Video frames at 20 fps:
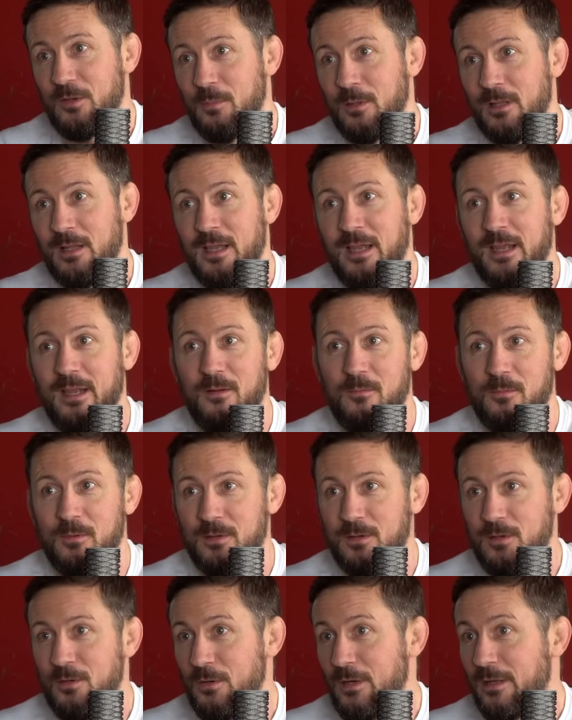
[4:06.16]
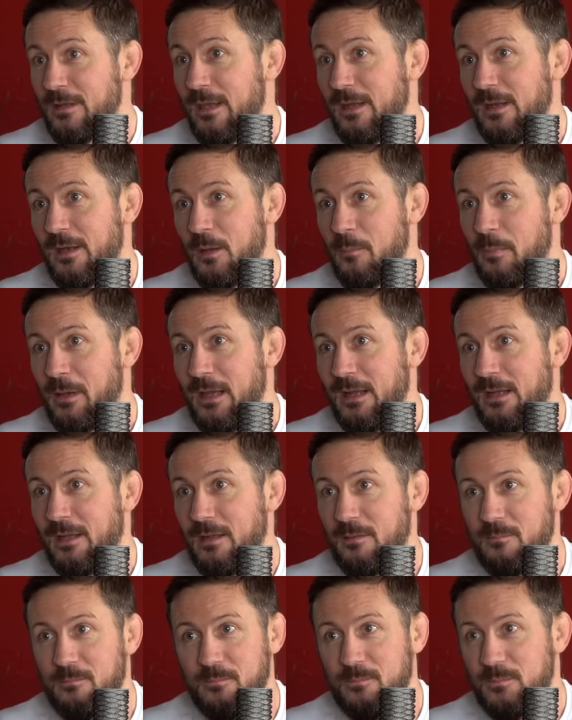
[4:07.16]
double leg. We're good at taking the
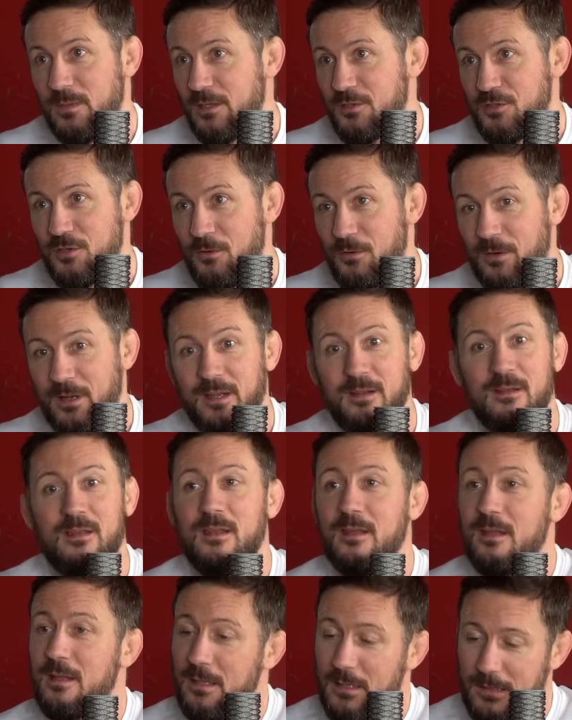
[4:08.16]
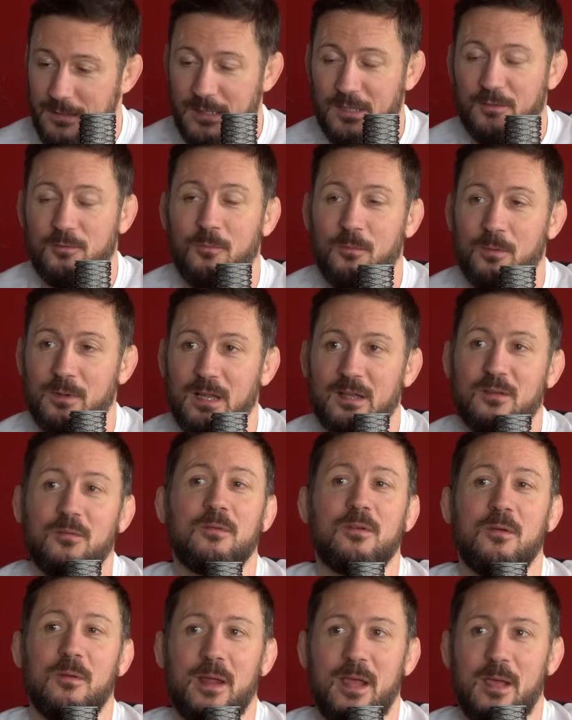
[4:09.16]
back and choking. That's
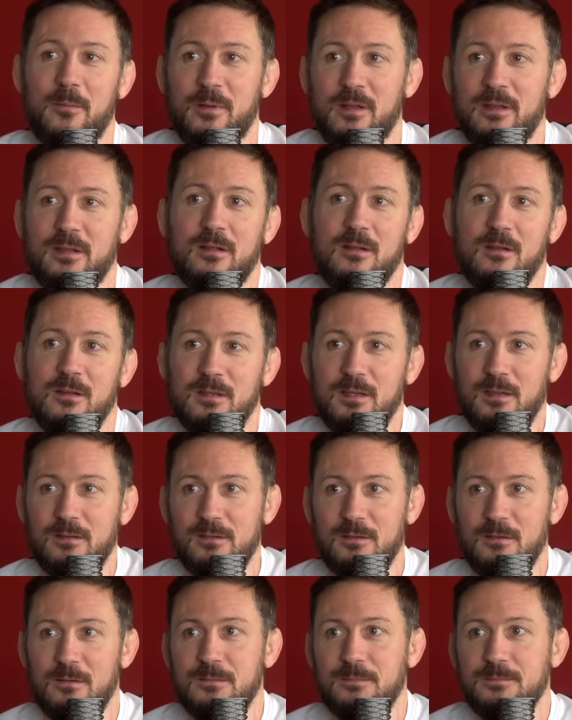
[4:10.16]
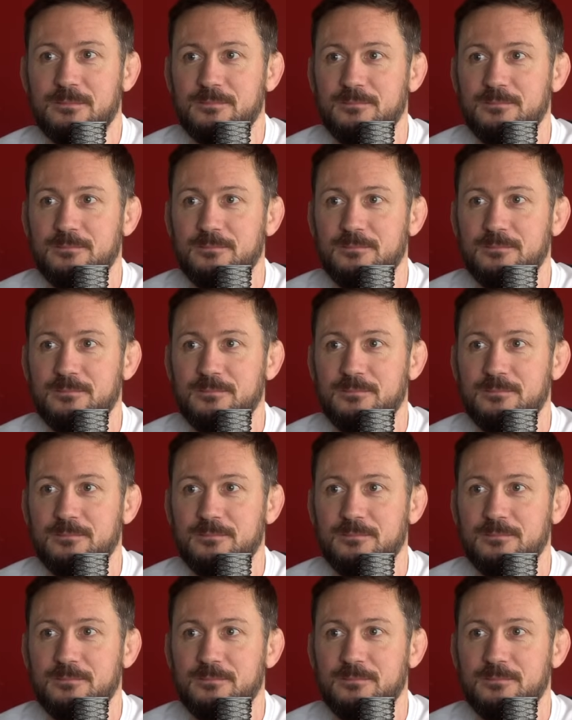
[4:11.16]
what's going to happen in the contest. So,